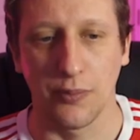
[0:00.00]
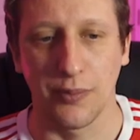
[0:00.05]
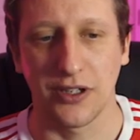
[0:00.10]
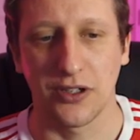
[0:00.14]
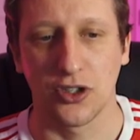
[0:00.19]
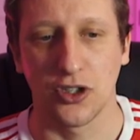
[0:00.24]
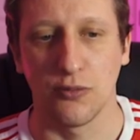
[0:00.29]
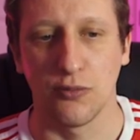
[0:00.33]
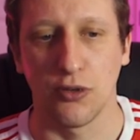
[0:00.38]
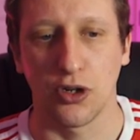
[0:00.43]
bit
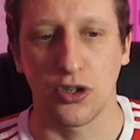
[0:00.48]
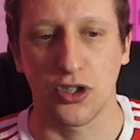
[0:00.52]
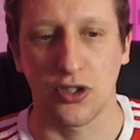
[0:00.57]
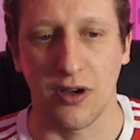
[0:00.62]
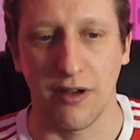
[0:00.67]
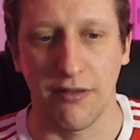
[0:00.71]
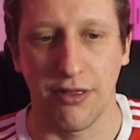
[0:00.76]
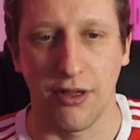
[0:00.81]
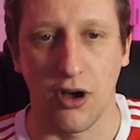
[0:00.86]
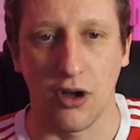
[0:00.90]
too much. So
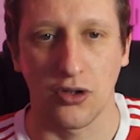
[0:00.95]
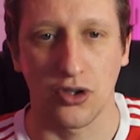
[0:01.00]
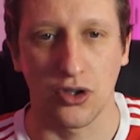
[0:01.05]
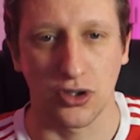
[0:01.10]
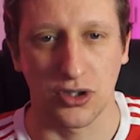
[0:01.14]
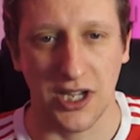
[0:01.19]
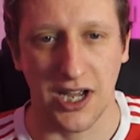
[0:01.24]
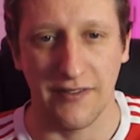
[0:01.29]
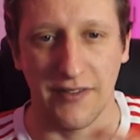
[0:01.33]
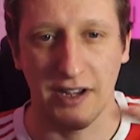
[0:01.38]
I thought
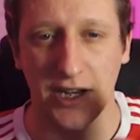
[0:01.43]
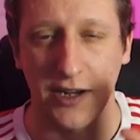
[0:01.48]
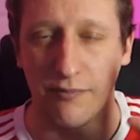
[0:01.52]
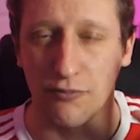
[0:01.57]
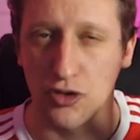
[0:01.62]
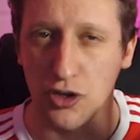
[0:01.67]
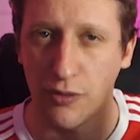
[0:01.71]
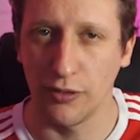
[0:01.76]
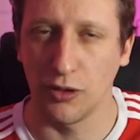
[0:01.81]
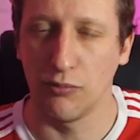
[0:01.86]
just having him
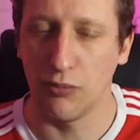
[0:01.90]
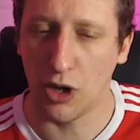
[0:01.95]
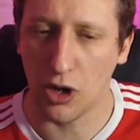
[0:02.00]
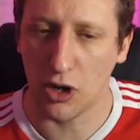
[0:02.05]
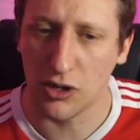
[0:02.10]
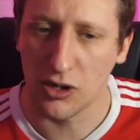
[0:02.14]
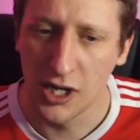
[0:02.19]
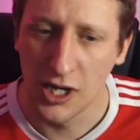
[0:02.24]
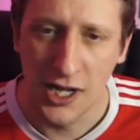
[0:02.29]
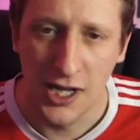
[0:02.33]
dribble
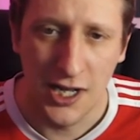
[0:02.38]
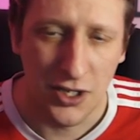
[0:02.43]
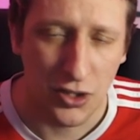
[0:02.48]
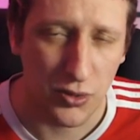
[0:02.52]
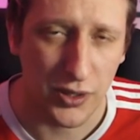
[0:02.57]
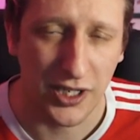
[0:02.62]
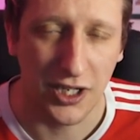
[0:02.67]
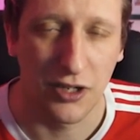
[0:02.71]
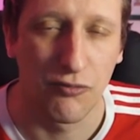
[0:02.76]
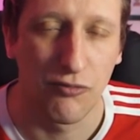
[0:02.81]
more
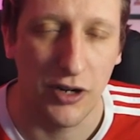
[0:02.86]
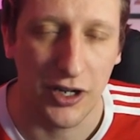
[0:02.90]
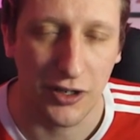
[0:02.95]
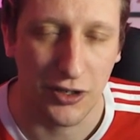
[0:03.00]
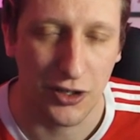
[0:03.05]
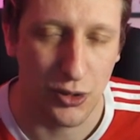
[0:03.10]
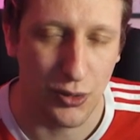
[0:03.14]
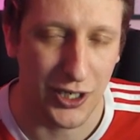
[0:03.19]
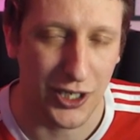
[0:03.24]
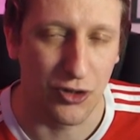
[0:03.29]
so he can
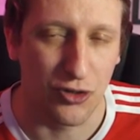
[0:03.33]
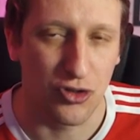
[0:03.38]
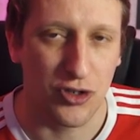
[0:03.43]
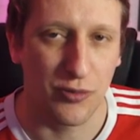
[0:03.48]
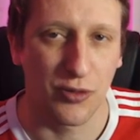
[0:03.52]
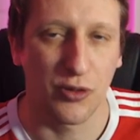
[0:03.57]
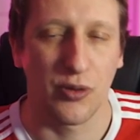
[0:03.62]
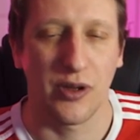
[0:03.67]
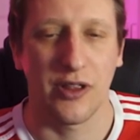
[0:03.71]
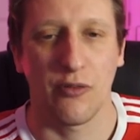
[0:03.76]

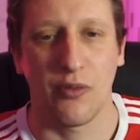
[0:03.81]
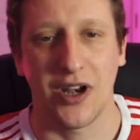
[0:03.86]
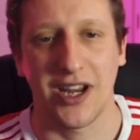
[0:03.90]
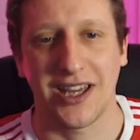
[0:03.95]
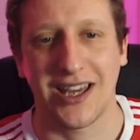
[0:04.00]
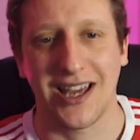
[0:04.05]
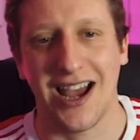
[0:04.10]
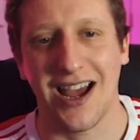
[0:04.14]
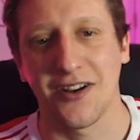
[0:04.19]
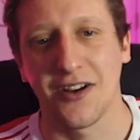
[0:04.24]
dribble with it when he
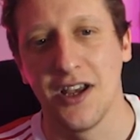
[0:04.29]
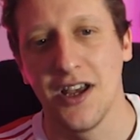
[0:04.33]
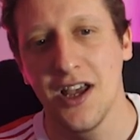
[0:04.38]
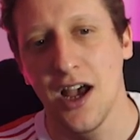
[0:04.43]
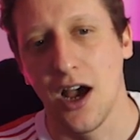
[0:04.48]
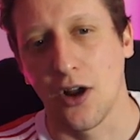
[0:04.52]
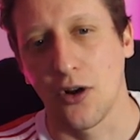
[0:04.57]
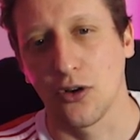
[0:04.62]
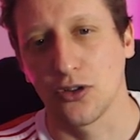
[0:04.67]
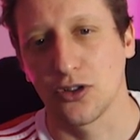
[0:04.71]
can,
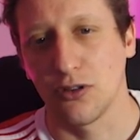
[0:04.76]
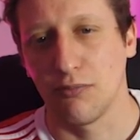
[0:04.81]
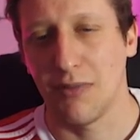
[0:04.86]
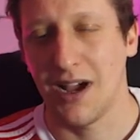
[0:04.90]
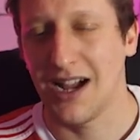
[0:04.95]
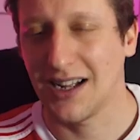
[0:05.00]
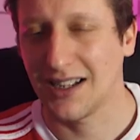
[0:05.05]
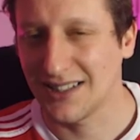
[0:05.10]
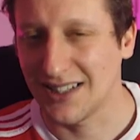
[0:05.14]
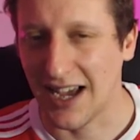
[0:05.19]
and also
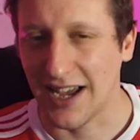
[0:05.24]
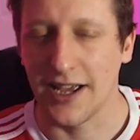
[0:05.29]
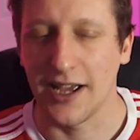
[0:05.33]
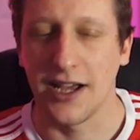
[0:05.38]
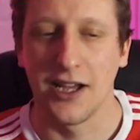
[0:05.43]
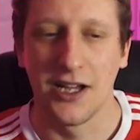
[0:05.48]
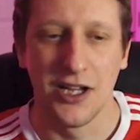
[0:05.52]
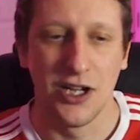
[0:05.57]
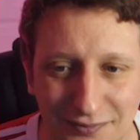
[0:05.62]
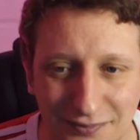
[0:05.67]
Mark
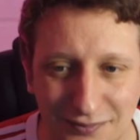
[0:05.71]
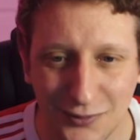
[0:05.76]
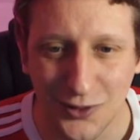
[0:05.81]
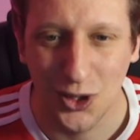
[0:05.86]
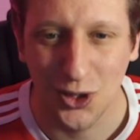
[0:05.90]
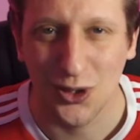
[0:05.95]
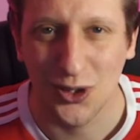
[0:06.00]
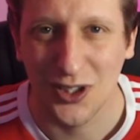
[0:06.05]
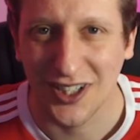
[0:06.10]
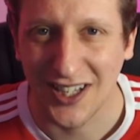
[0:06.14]
Titer
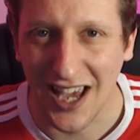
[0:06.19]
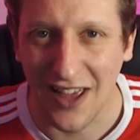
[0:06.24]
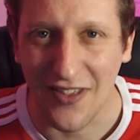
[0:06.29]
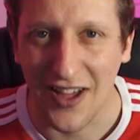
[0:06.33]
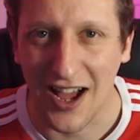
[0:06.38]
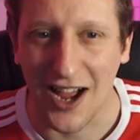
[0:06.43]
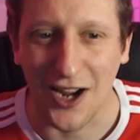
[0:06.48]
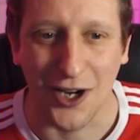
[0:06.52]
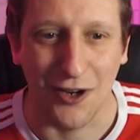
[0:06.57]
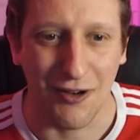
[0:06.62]
just to get
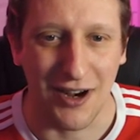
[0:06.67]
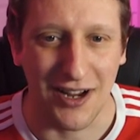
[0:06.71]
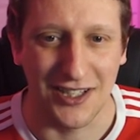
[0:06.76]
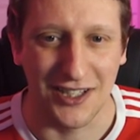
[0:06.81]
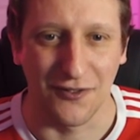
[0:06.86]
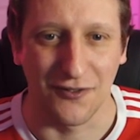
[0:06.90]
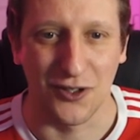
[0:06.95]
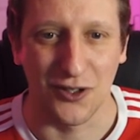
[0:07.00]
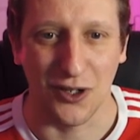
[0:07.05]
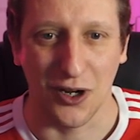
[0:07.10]
that
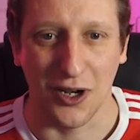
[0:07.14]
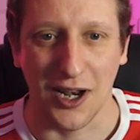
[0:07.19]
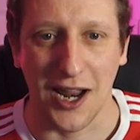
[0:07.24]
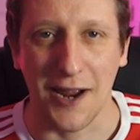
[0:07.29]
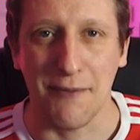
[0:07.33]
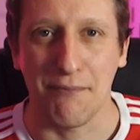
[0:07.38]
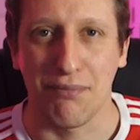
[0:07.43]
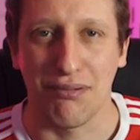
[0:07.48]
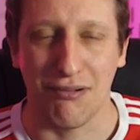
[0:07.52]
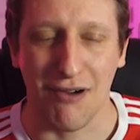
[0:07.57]
aggressive sort of
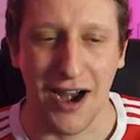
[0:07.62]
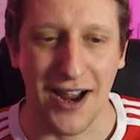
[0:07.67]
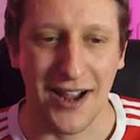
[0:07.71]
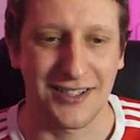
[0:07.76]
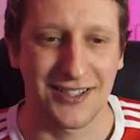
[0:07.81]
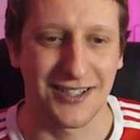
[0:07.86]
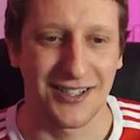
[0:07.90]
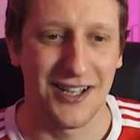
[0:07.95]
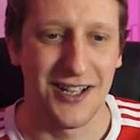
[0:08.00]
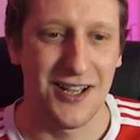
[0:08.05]
like
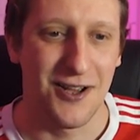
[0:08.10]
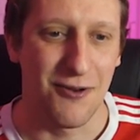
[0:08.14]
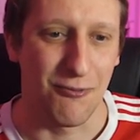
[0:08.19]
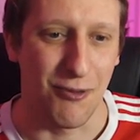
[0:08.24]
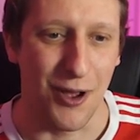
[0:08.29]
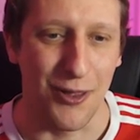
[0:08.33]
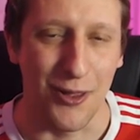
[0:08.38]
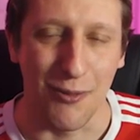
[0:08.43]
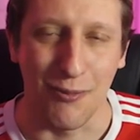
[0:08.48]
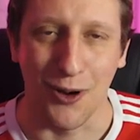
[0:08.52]
press
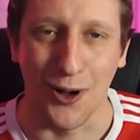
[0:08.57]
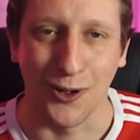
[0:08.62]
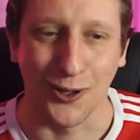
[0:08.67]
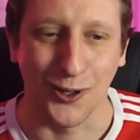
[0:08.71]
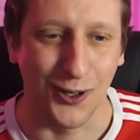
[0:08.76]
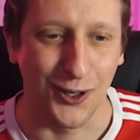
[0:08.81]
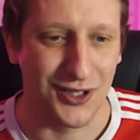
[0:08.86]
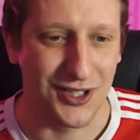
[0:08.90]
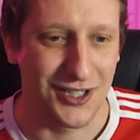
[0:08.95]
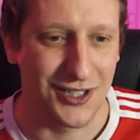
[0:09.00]
when the ball
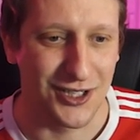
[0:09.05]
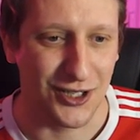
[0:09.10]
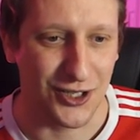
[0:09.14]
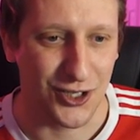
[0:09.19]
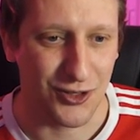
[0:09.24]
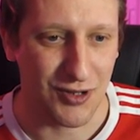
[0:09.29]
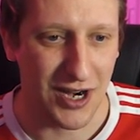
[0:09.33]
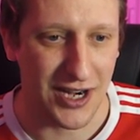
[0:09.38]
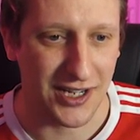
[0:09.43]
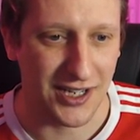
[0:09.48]
goes into the
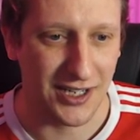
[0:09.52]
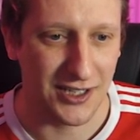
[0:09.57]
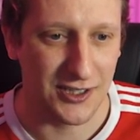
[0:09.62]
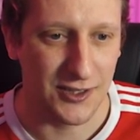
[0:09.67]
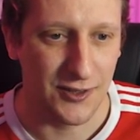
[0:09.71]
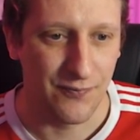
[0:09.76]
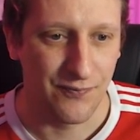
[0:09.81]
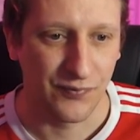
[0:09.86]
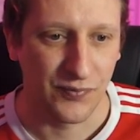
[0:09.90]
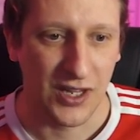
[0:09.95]
strikers.